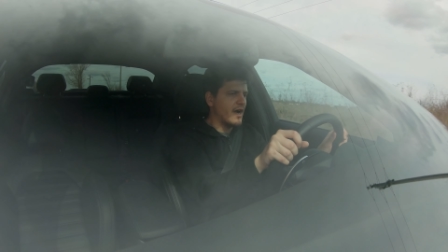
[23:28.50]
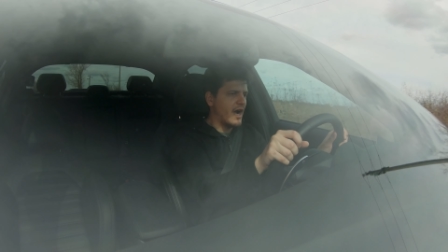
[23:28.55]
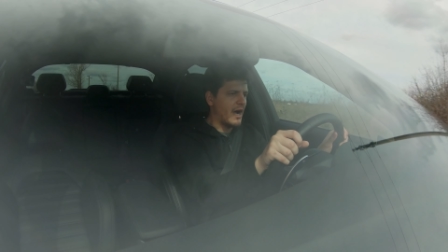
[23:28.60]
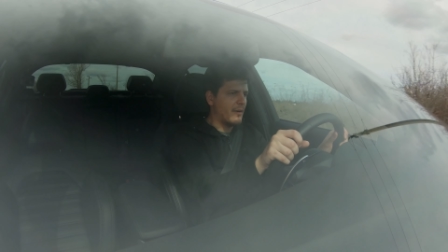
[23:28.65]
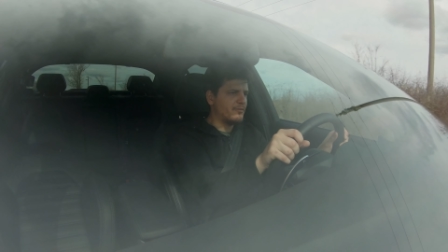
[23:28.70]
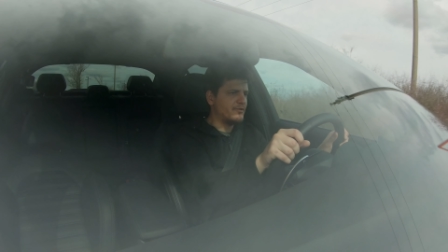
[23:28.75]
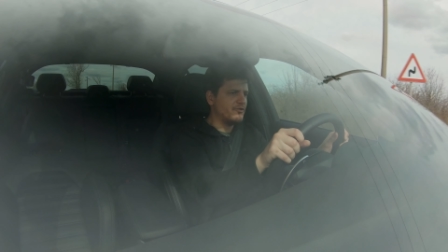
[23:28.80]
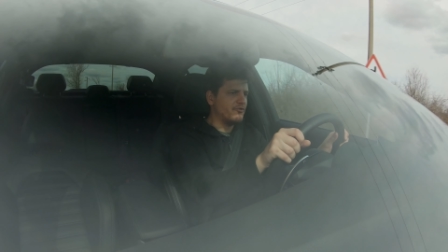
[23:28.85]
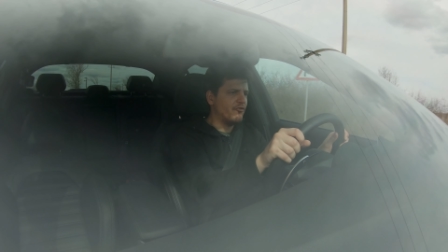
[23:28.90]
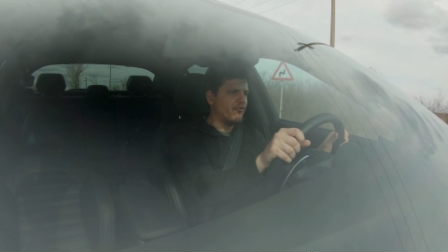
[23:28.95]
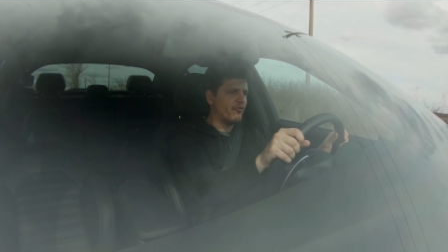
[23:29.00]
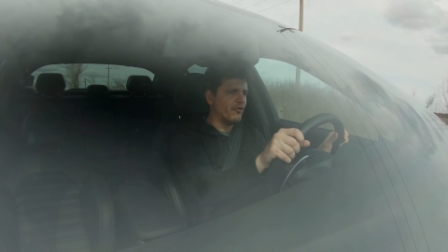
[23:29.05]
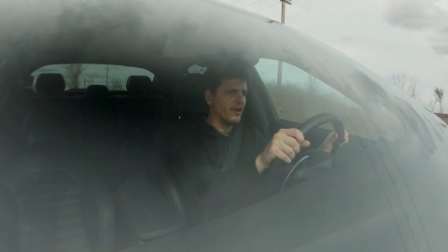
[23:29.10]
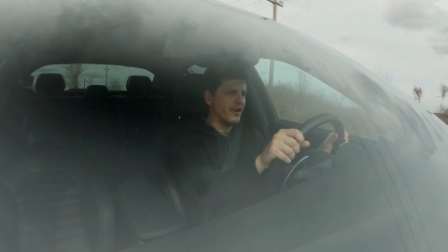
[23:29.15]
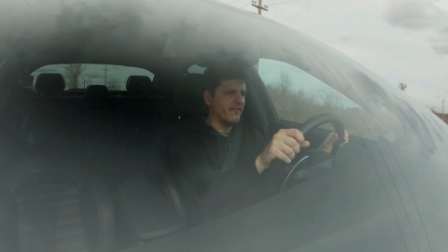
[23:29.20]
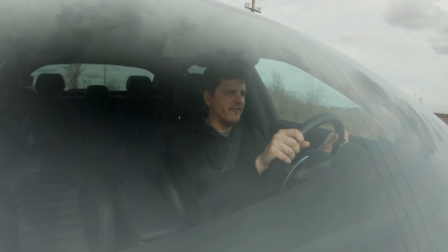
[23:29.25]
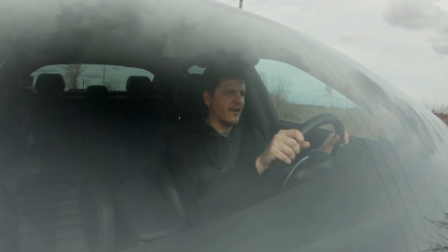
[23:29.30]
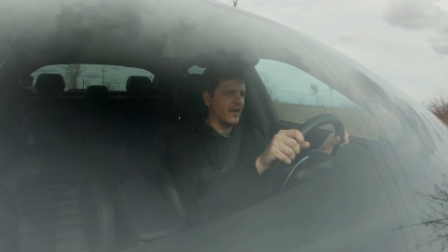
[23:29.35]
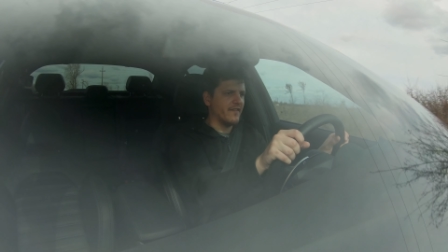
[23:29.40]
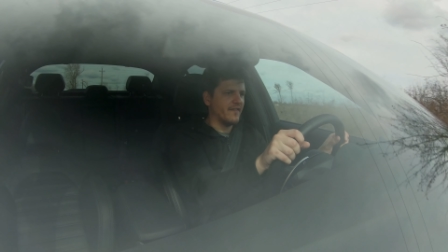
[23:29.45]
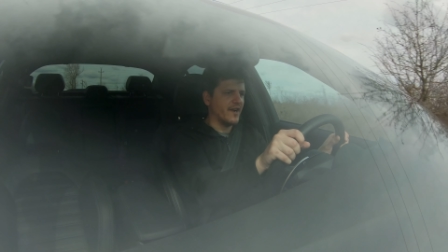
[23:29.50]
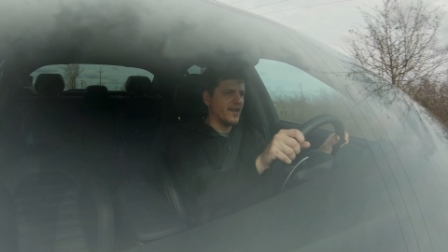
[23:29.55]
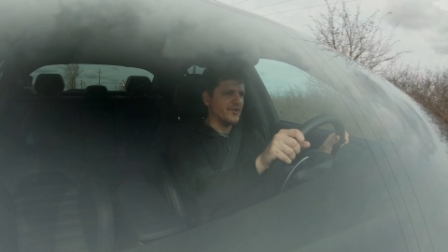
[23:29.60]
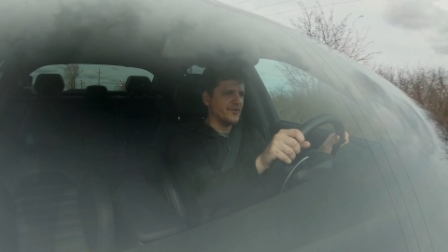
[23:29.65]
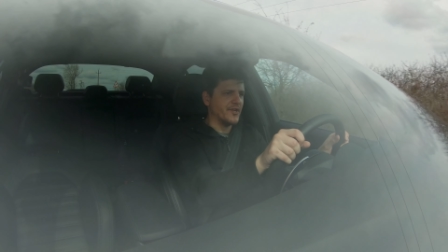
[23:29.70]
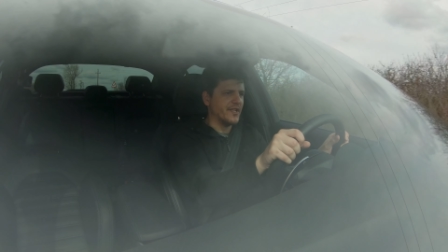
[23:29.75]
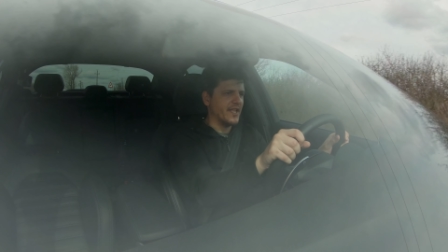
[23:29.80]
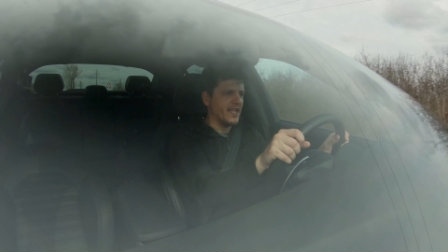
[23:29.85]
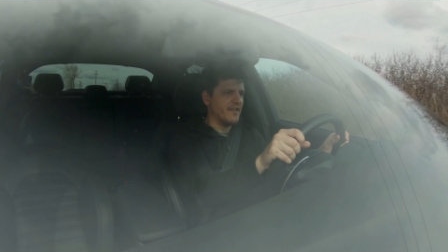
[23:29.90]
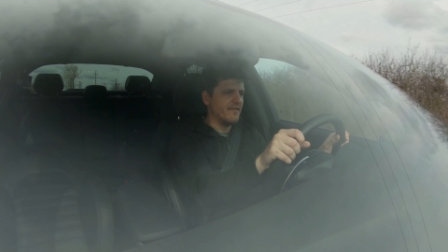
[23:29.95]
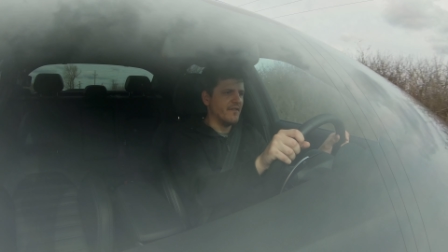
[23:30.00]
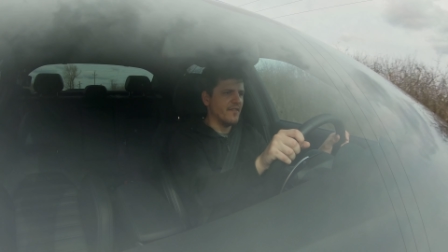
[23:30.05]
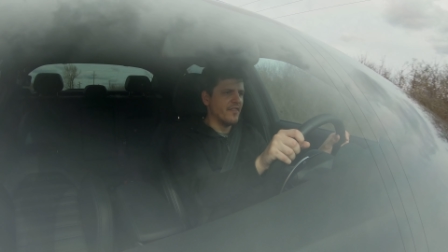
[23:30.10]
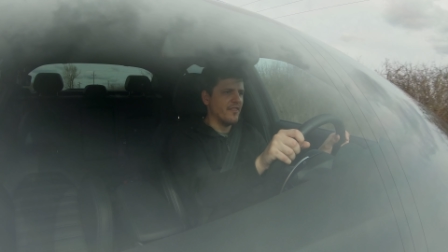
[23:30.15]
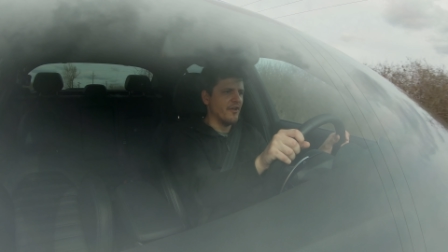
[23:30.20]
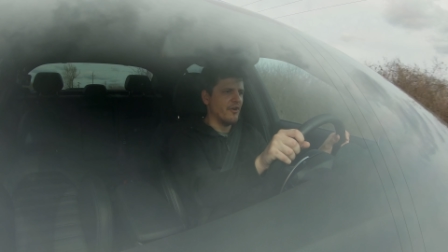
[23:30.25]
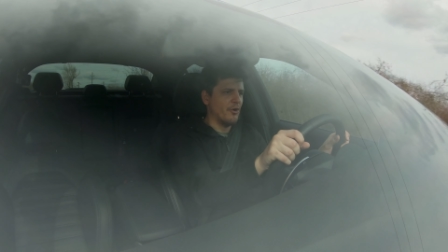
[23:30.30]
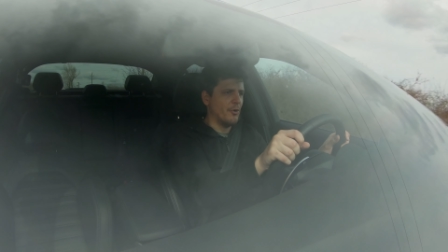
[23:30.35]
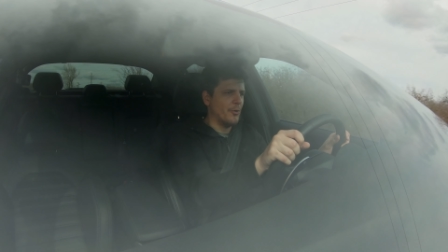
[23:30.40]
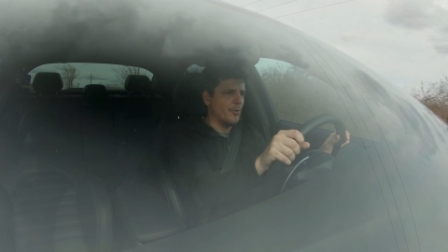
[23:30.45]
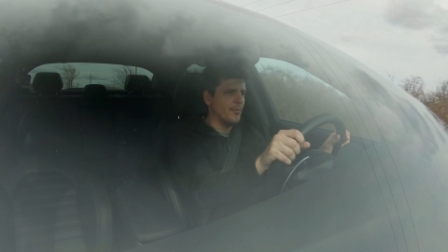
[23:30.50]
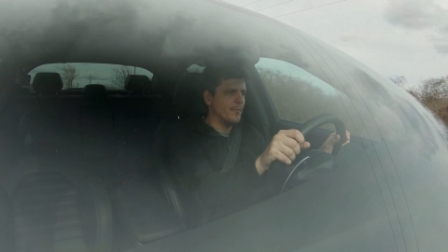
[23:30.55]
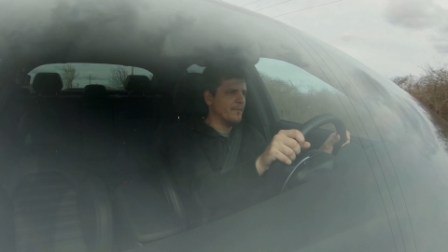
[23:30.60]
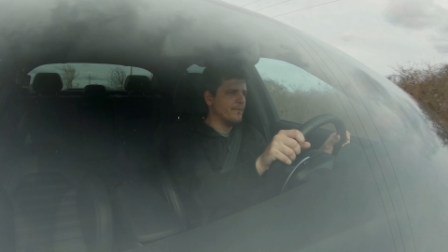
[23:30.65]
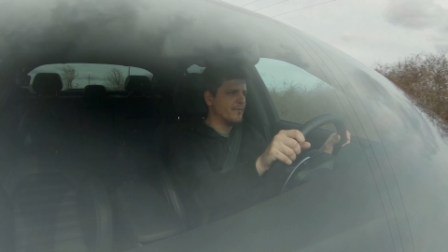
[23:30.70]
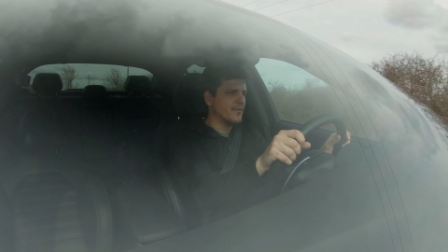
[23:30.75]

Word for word: up to forty-five hundred, even though